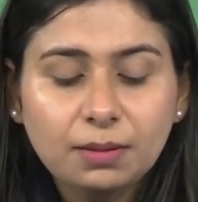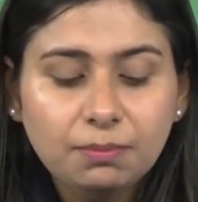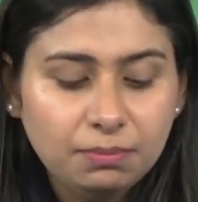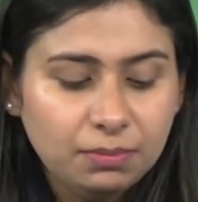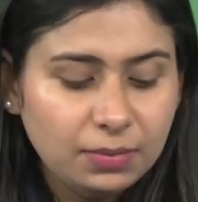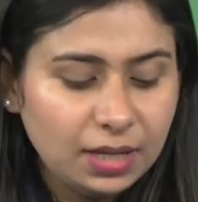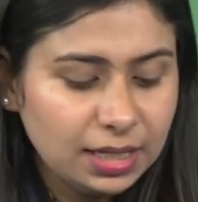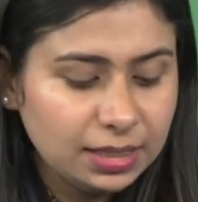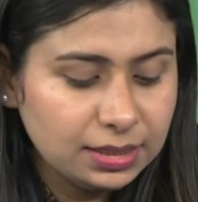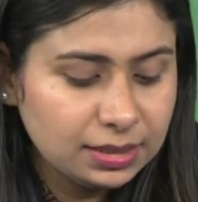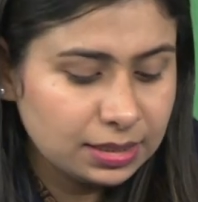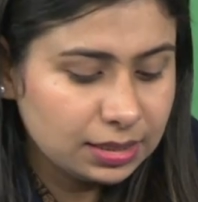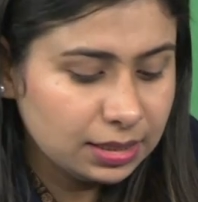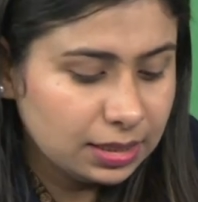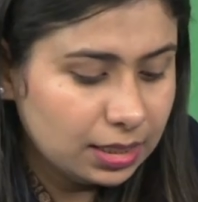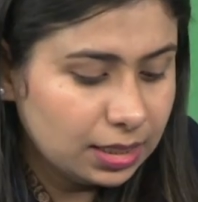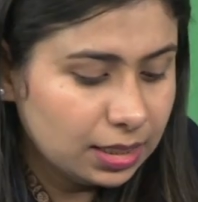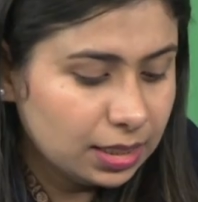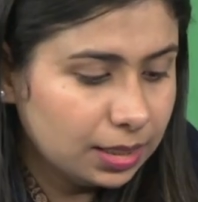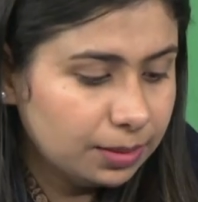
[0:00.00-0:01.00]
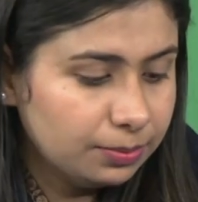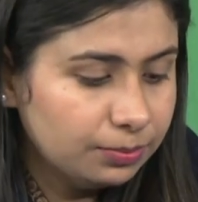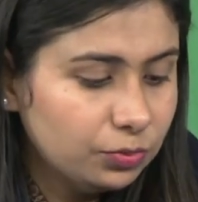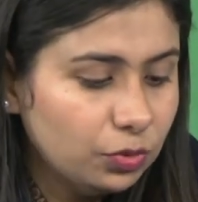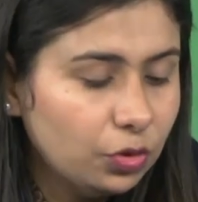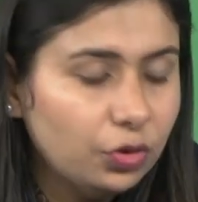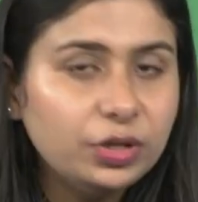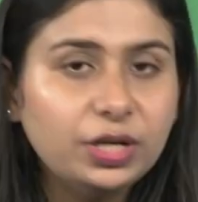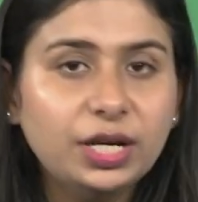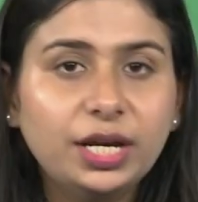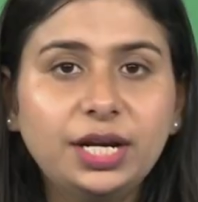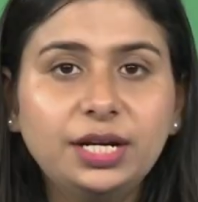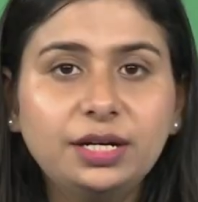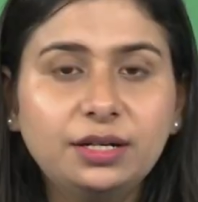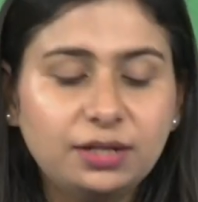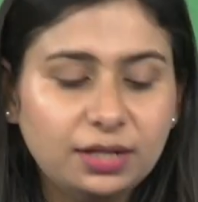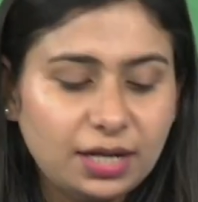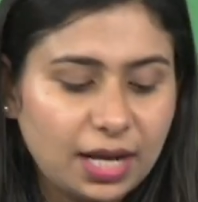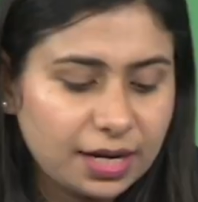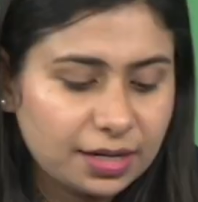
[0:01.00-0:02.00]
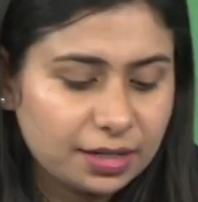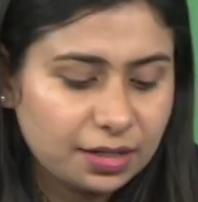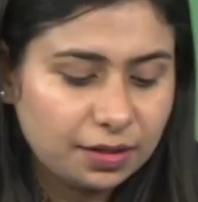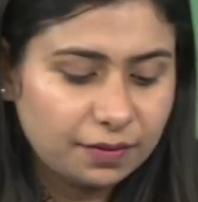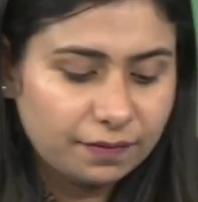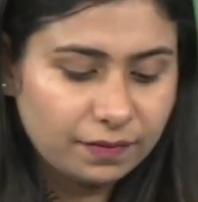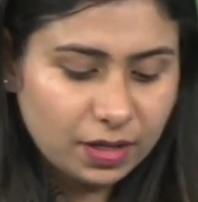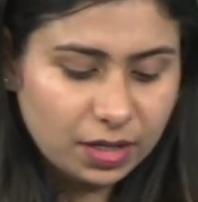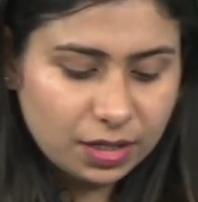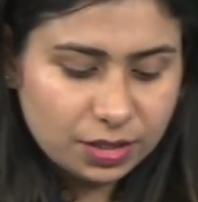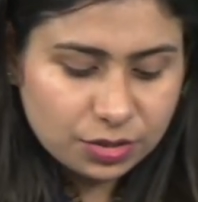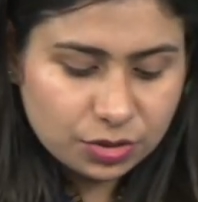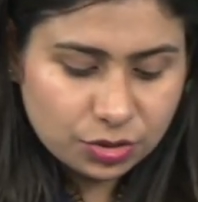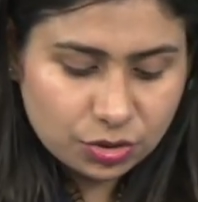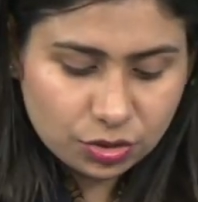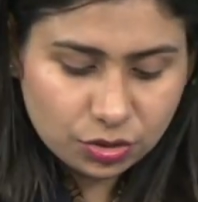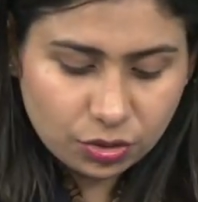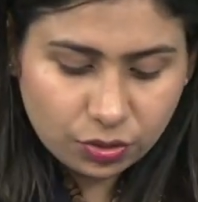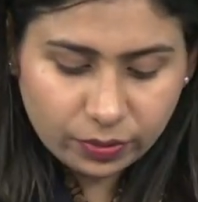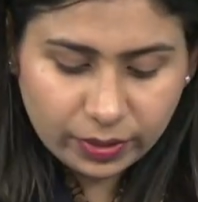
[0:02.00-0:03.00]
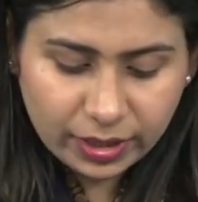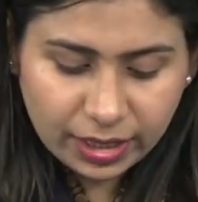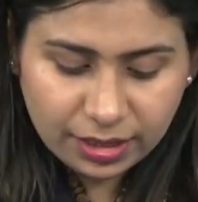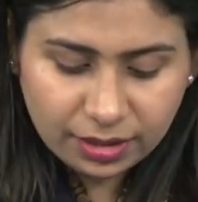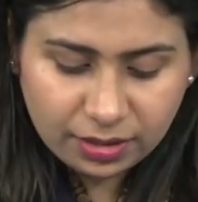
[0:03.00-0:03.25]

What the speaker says: make more interactive. So